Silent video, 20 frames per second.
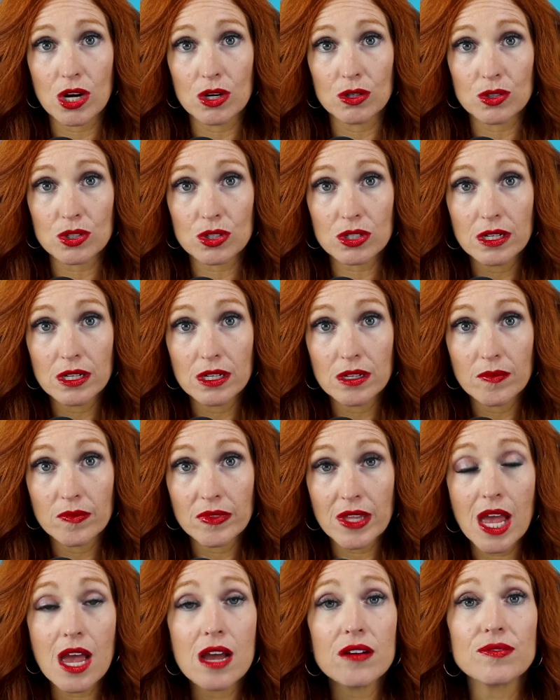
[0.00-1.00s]
goes
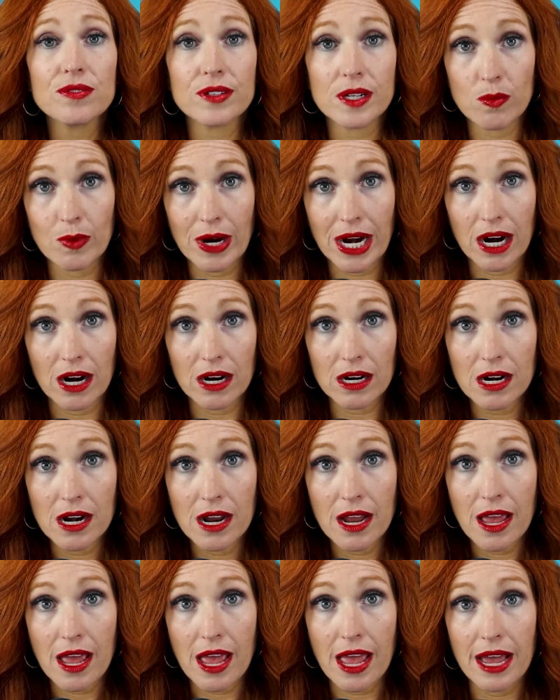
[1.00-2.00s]
everywhere
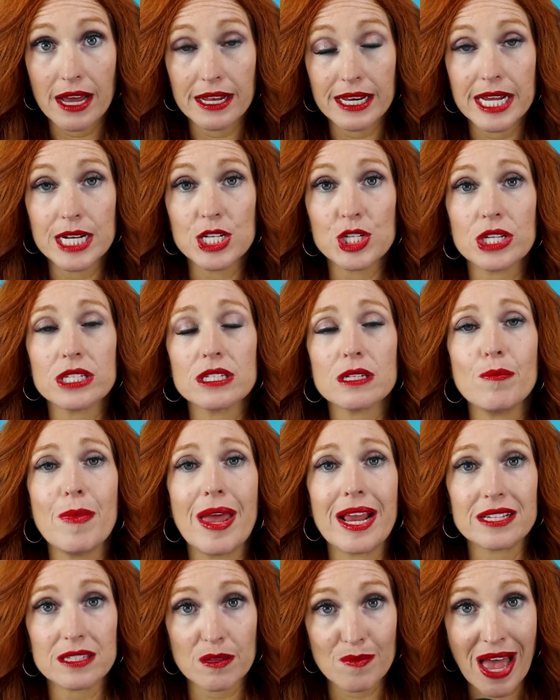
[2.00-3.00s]
and it just
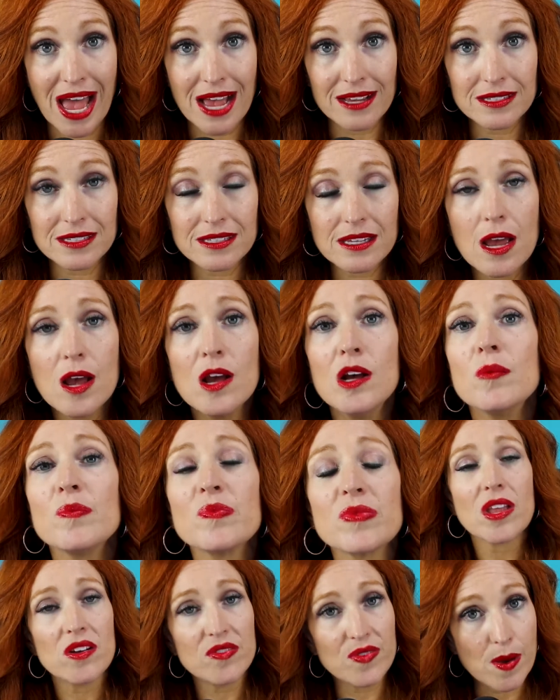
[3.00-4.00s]
makes a mess.
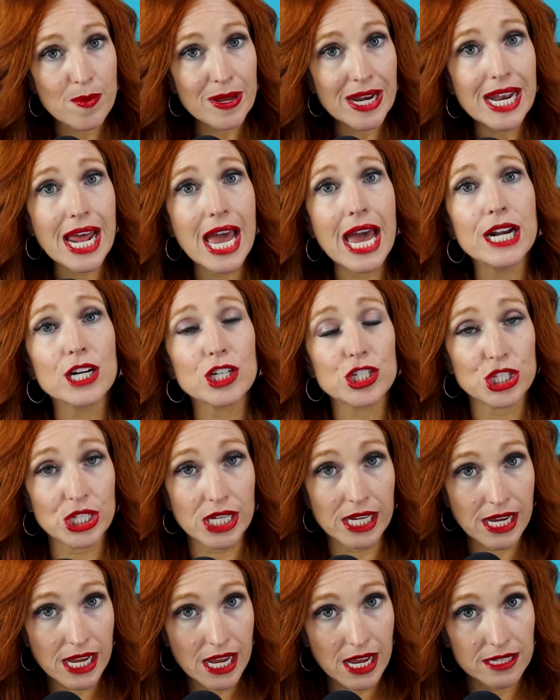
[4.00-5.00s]
Feminine
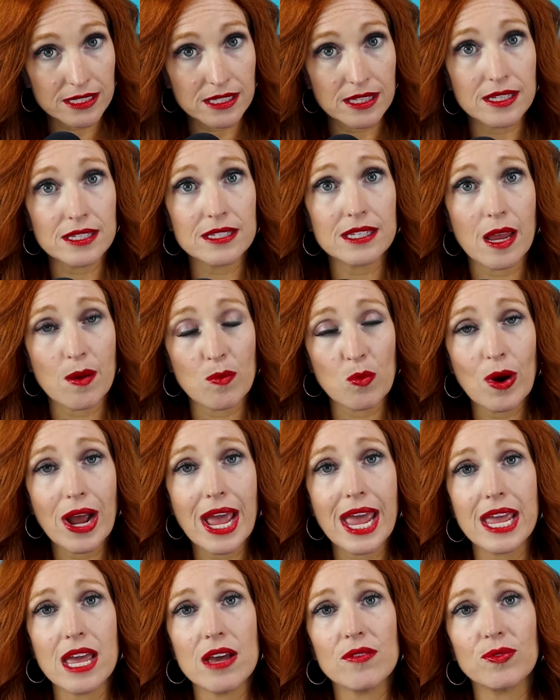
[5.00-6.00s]
energy is the same
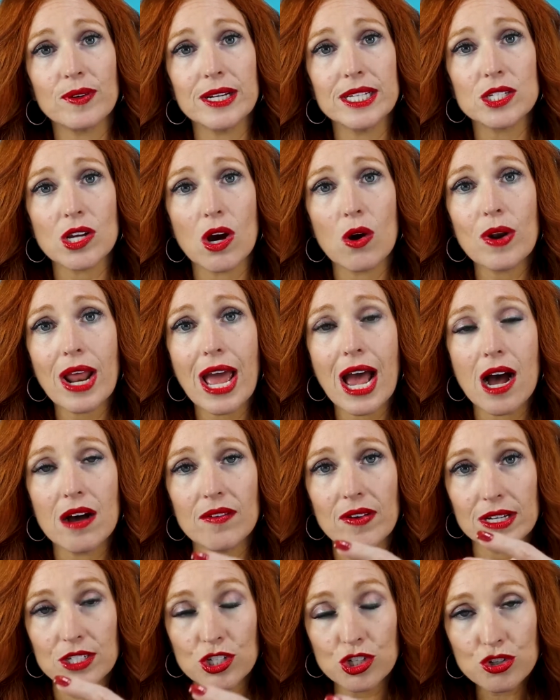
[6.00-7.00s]
way. If we don't
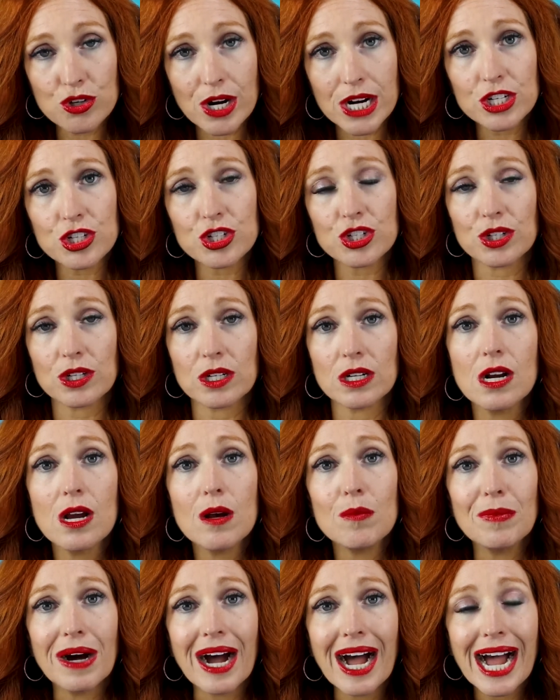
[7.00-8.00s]
have a structure
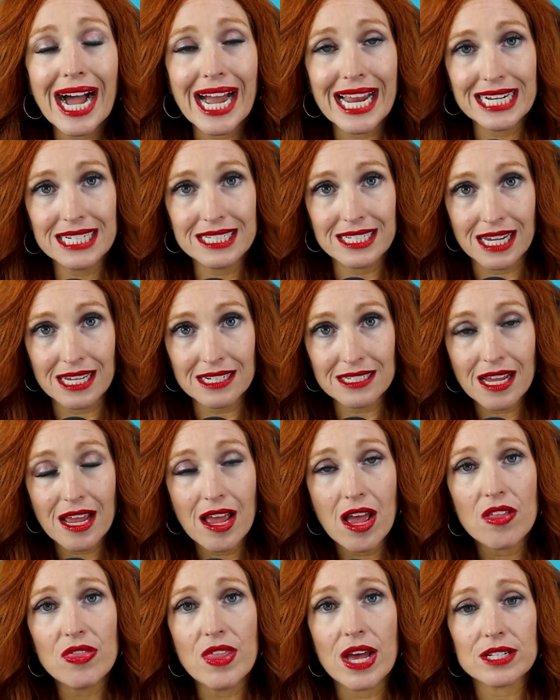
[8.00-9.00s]
behind it
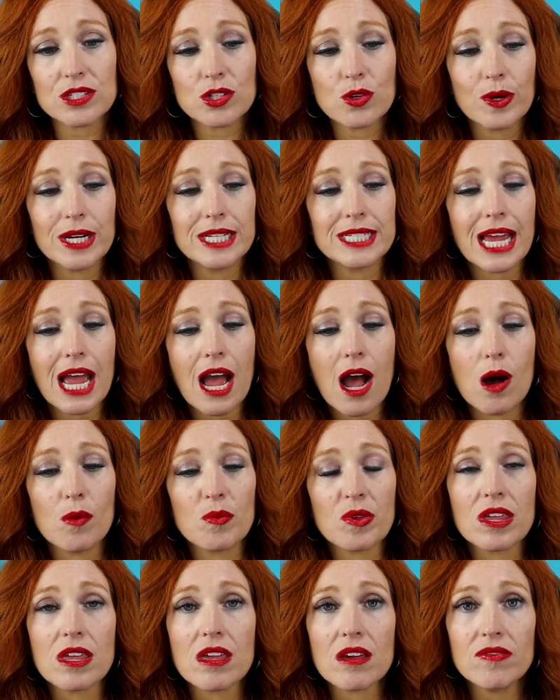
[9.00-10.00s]
that's going to
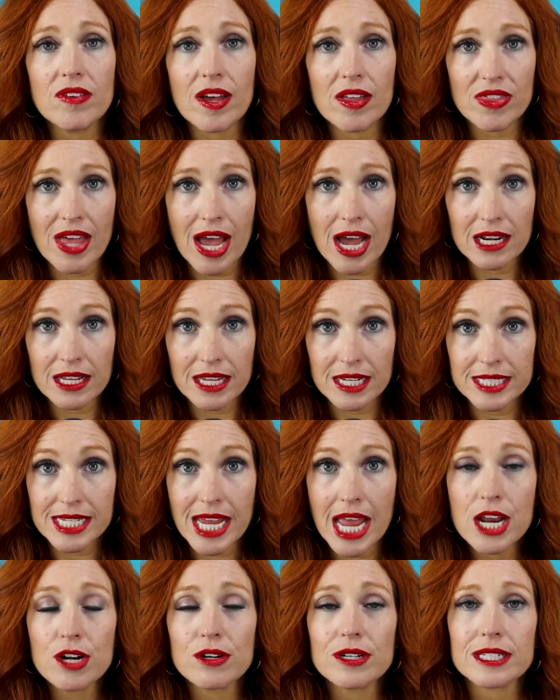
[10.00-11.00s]
help give it that
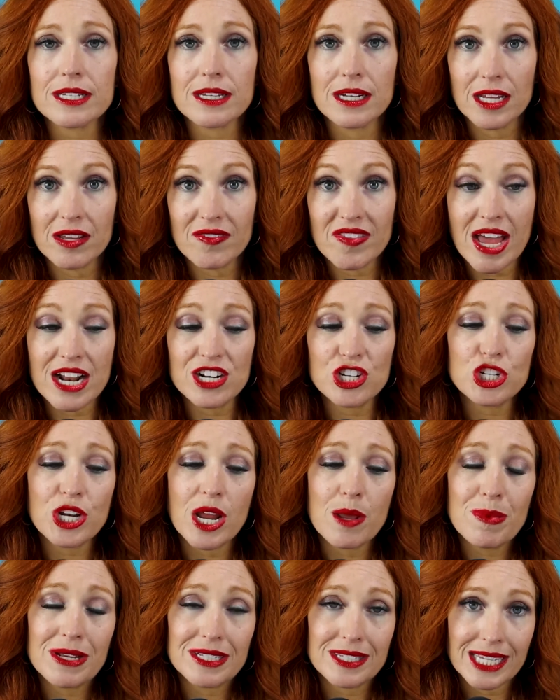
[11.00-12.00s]
container, it's going to give that
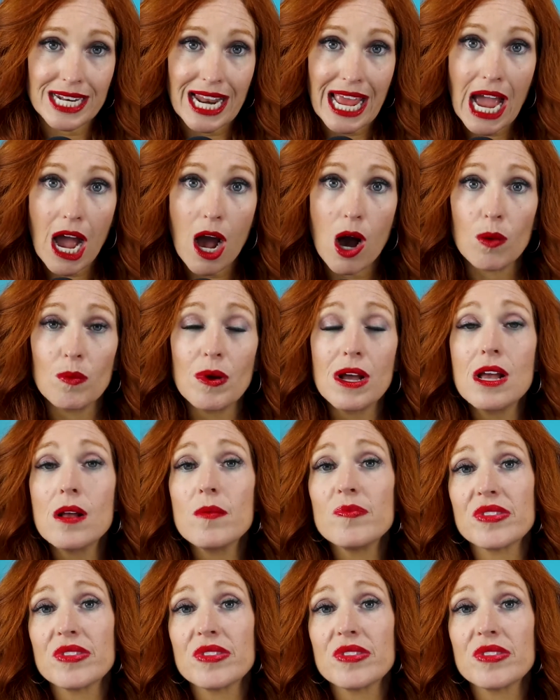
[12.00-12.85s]
shape, it's going to help